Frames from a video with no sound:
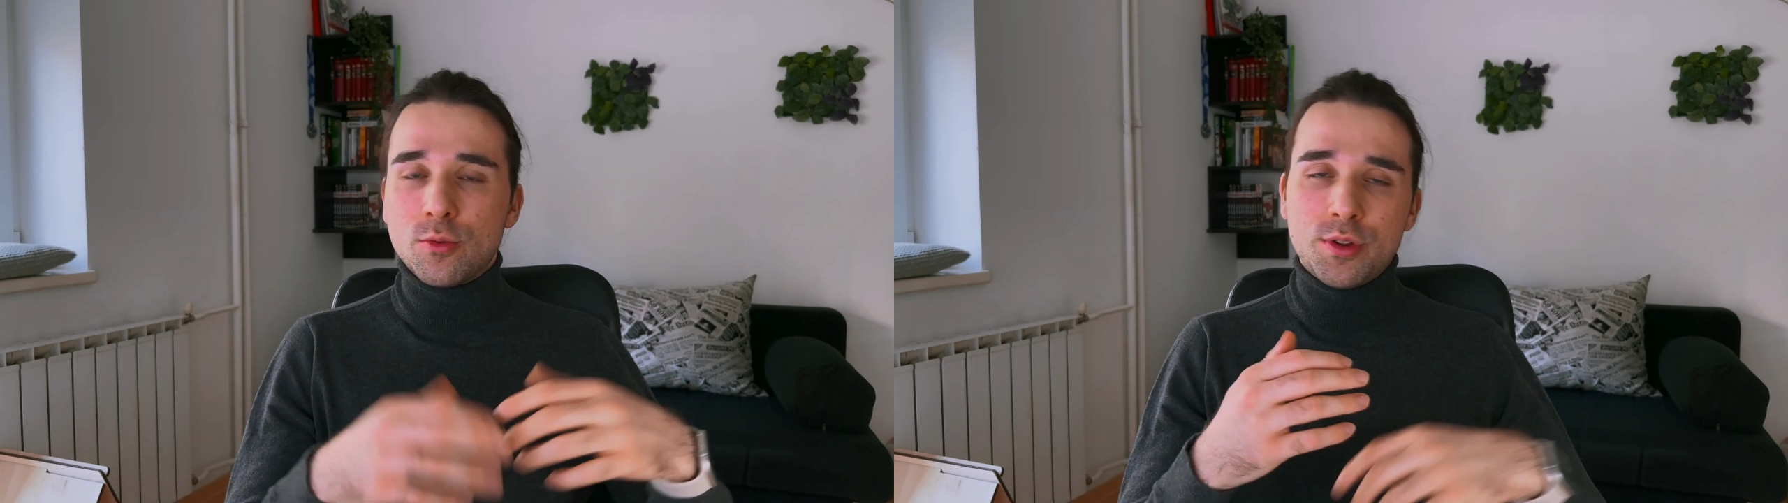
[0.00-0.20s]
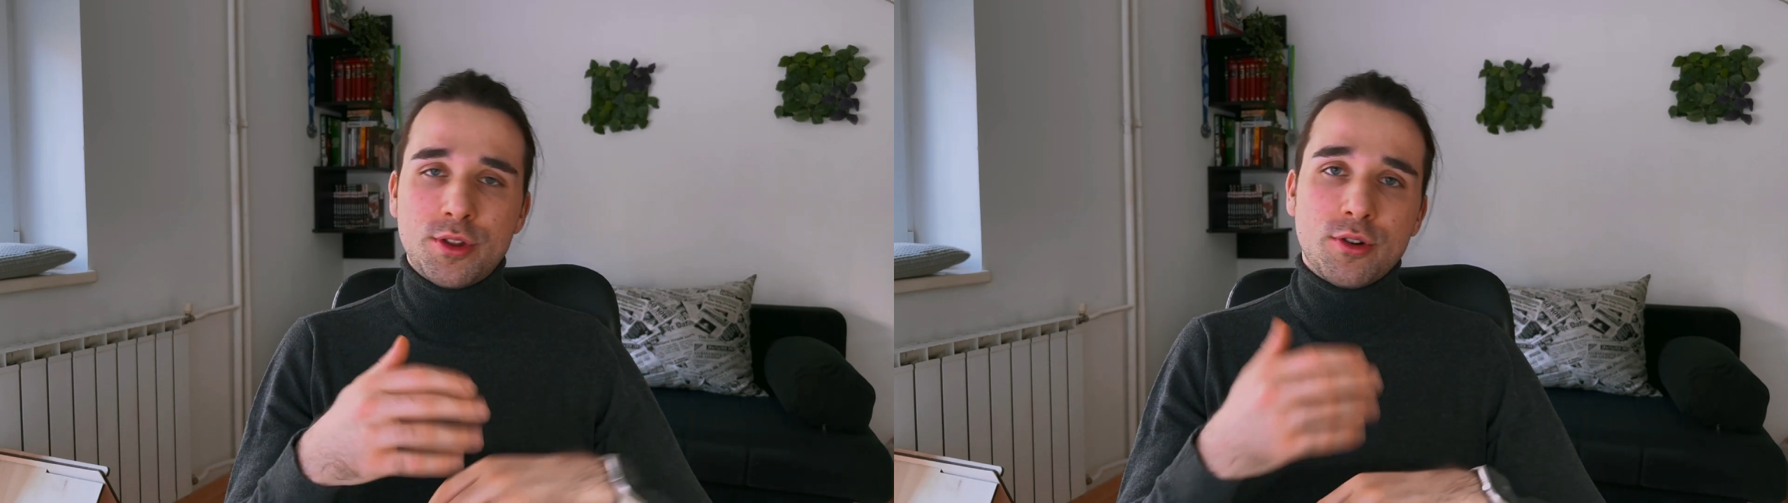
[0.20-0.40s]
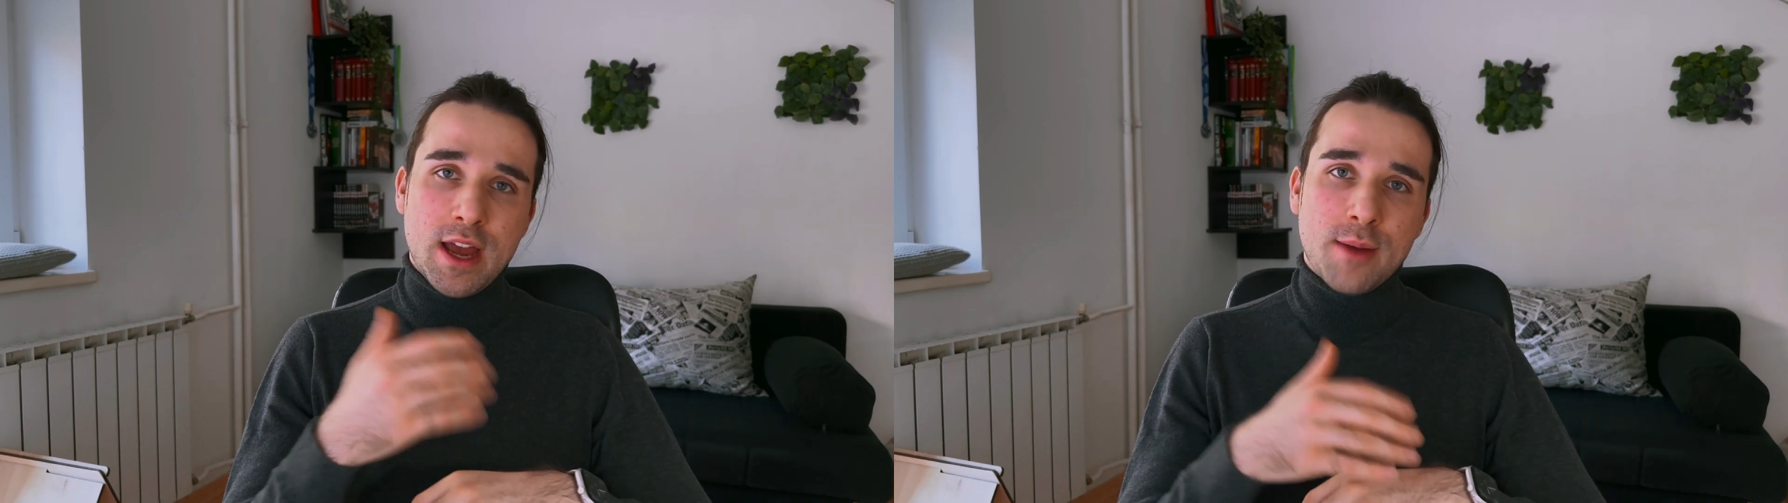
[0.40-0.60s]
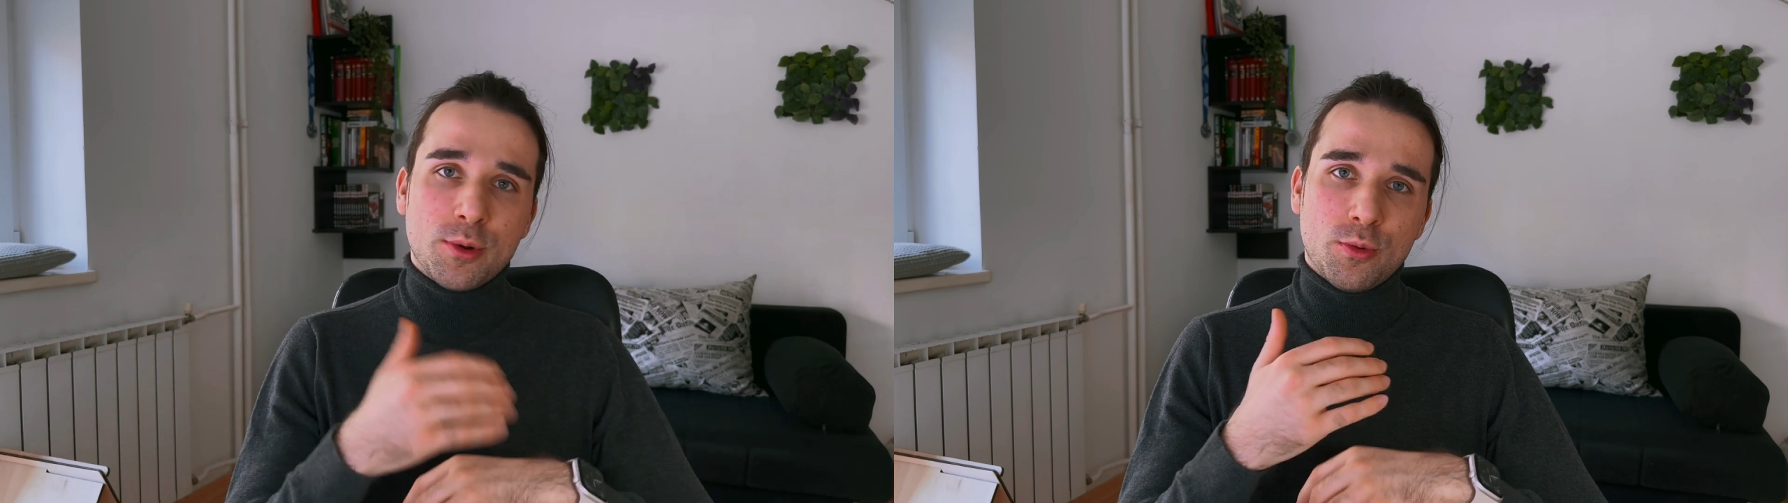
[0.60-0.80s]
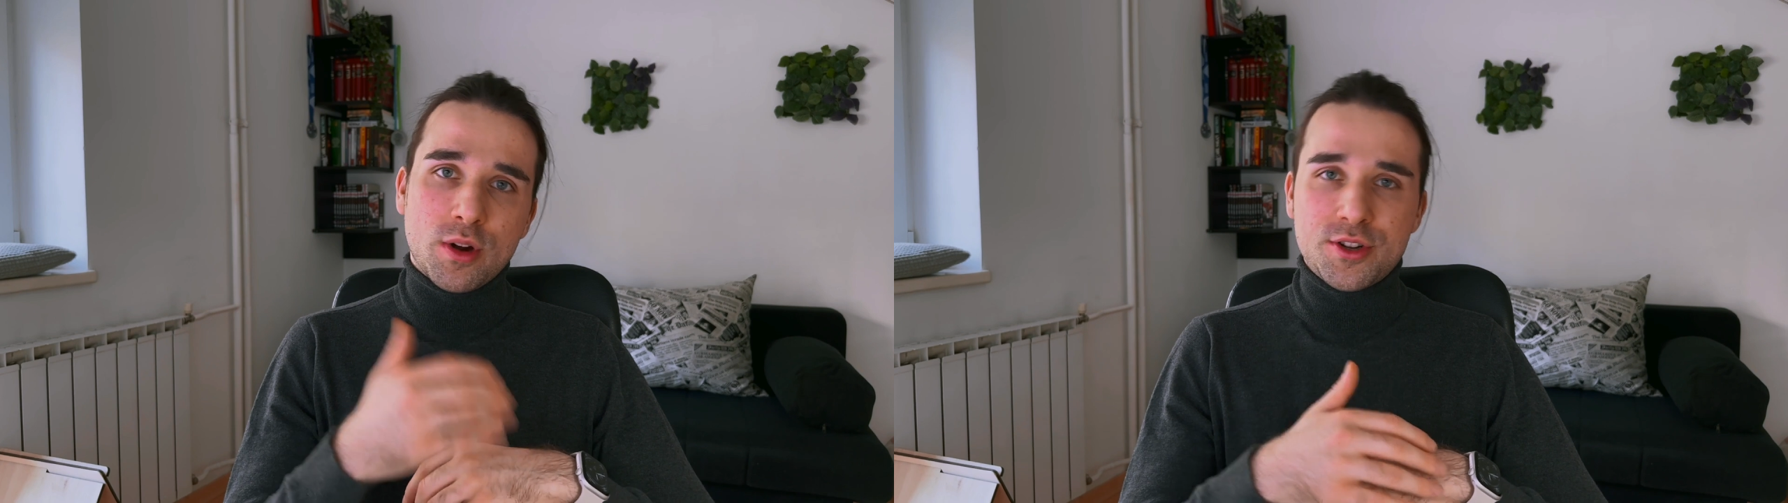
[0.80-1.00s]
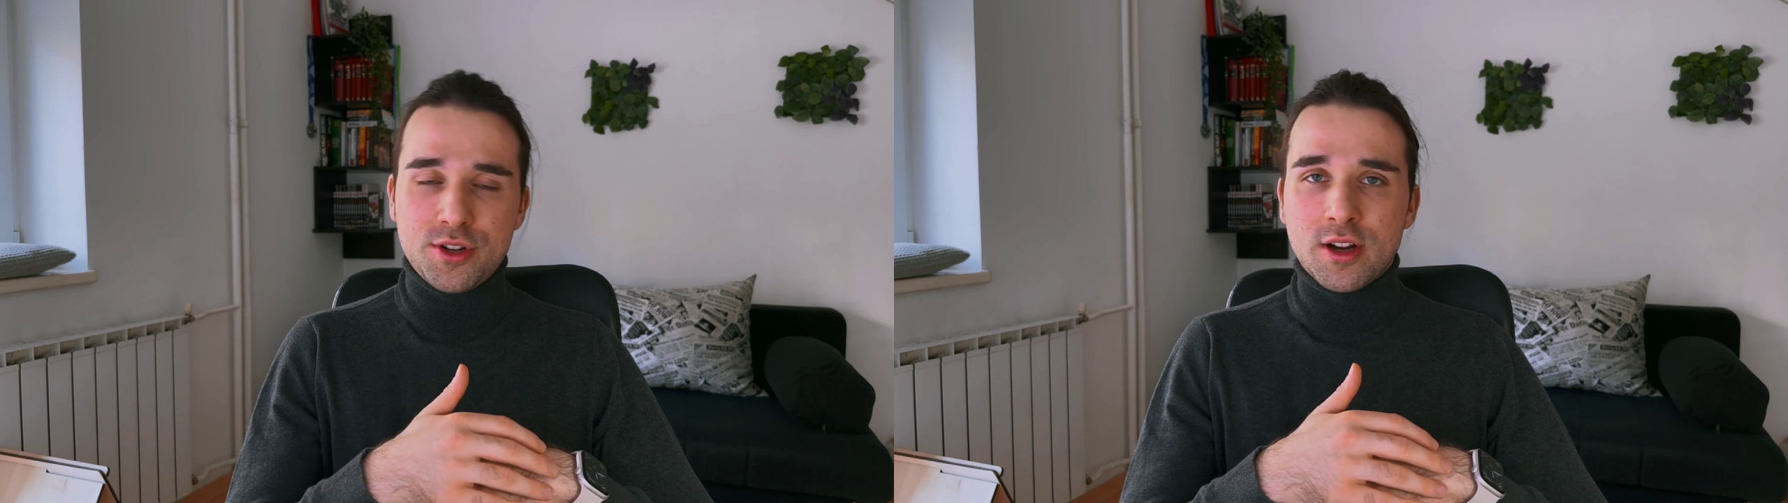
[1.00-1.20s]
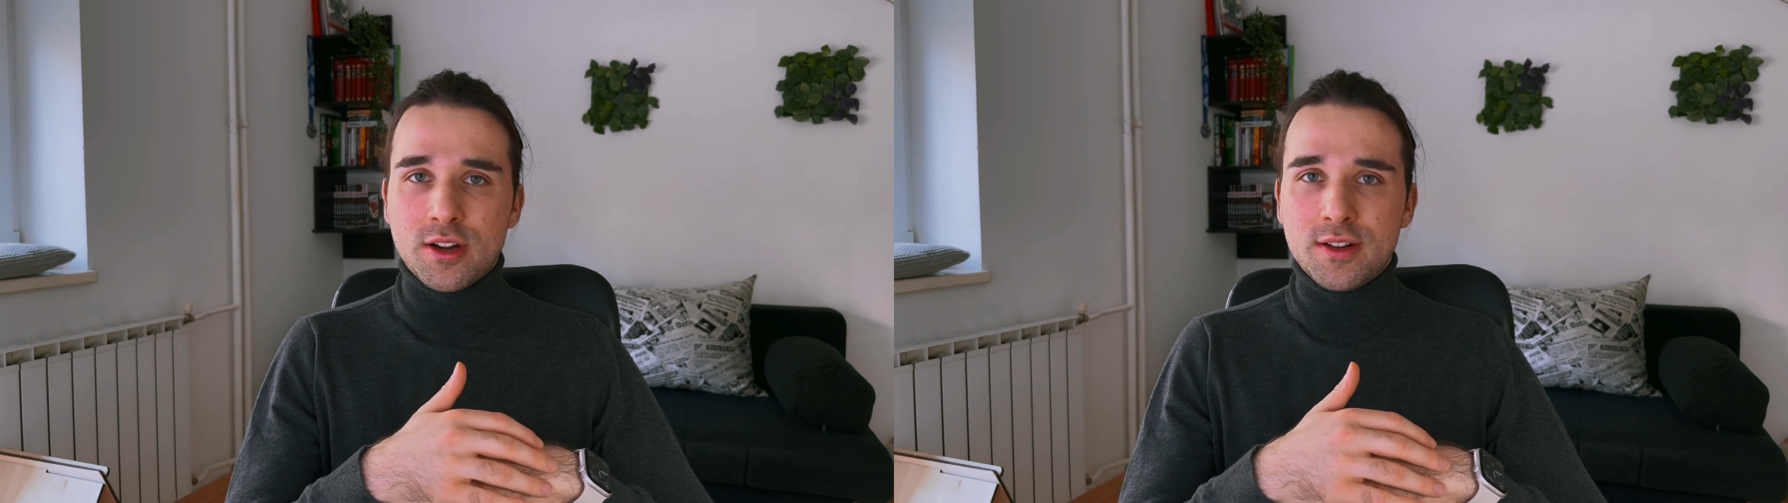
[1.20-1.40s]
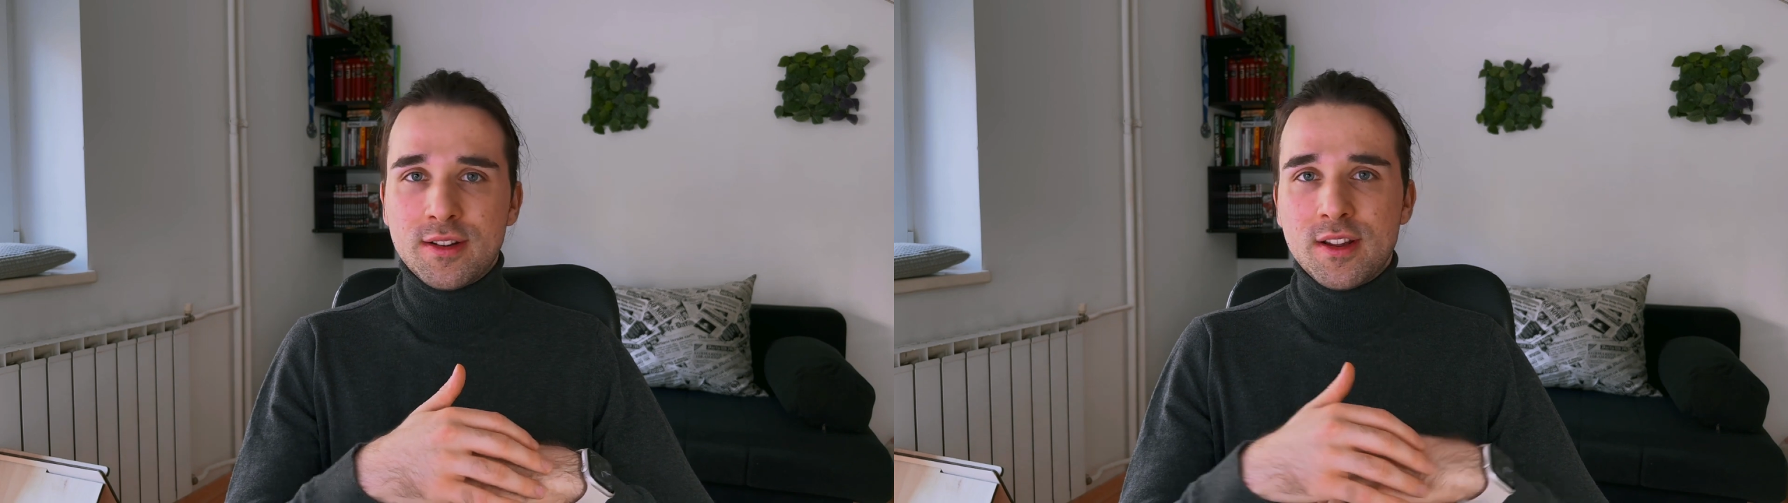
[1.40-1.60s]
with your Apple Watch
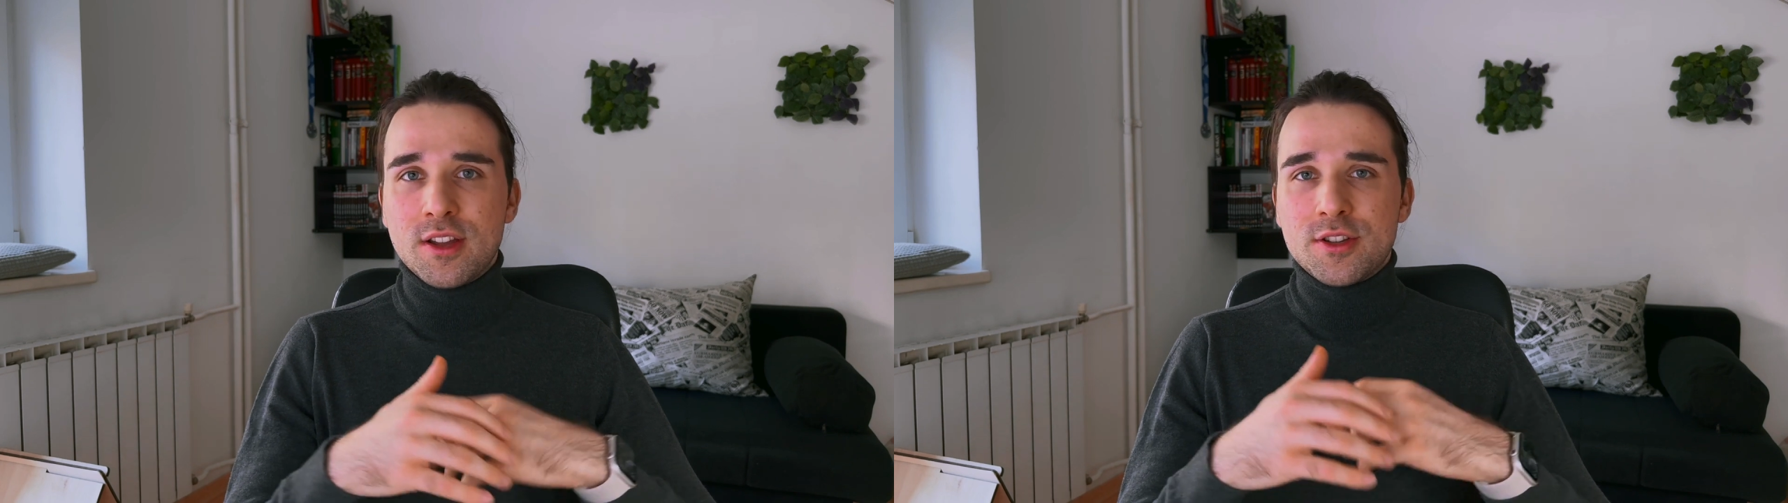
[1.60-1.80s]
on,